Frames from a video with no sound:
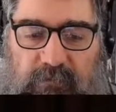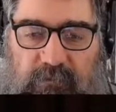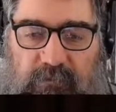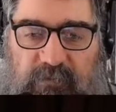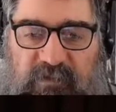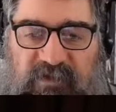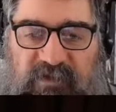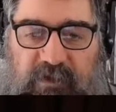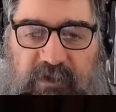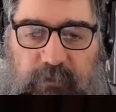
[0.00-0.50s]

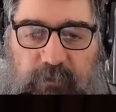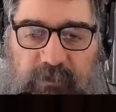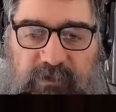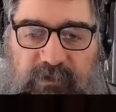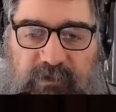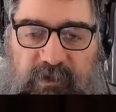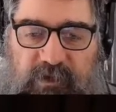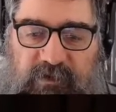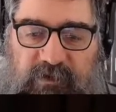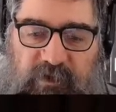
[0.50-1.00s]
See, if it was
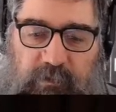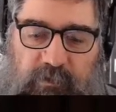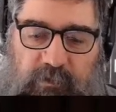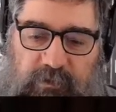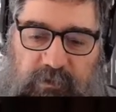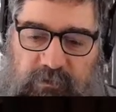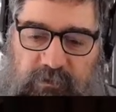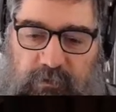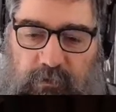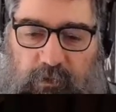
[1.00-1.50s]

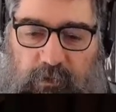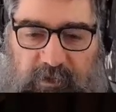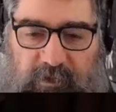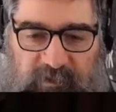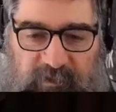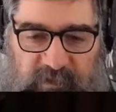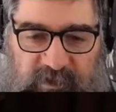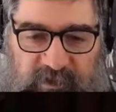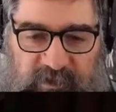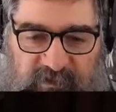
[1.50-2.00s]
TSW2,
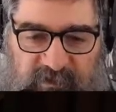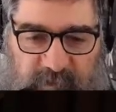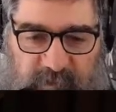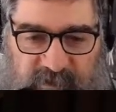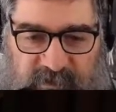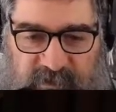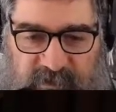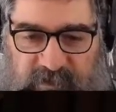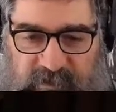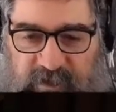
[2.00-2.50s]
I'd be
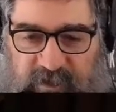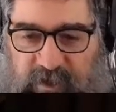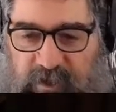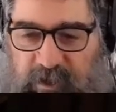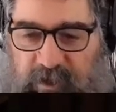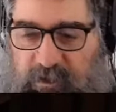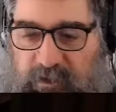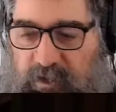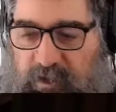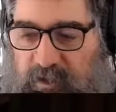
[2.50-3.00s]
expecting to get
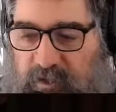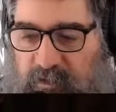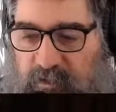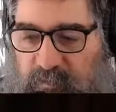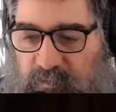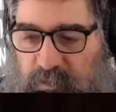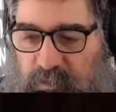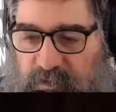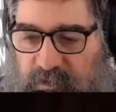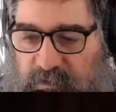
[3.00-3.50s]
out and
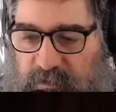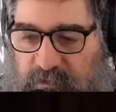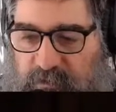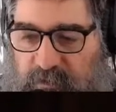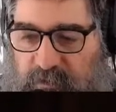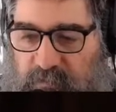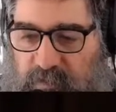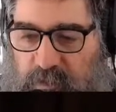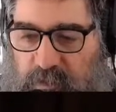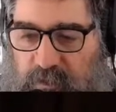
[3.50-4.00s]
put
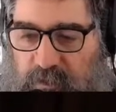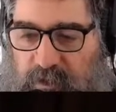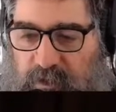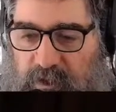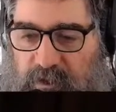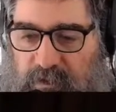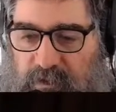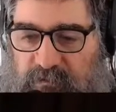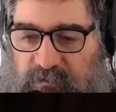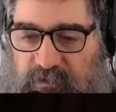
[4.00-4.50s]
the milk
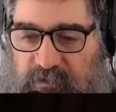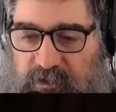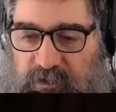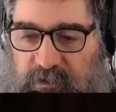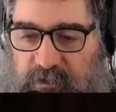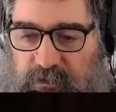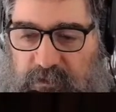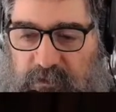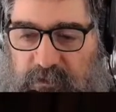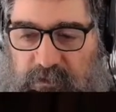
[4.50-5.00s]
cans
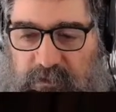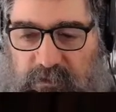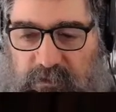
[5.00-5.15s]
in.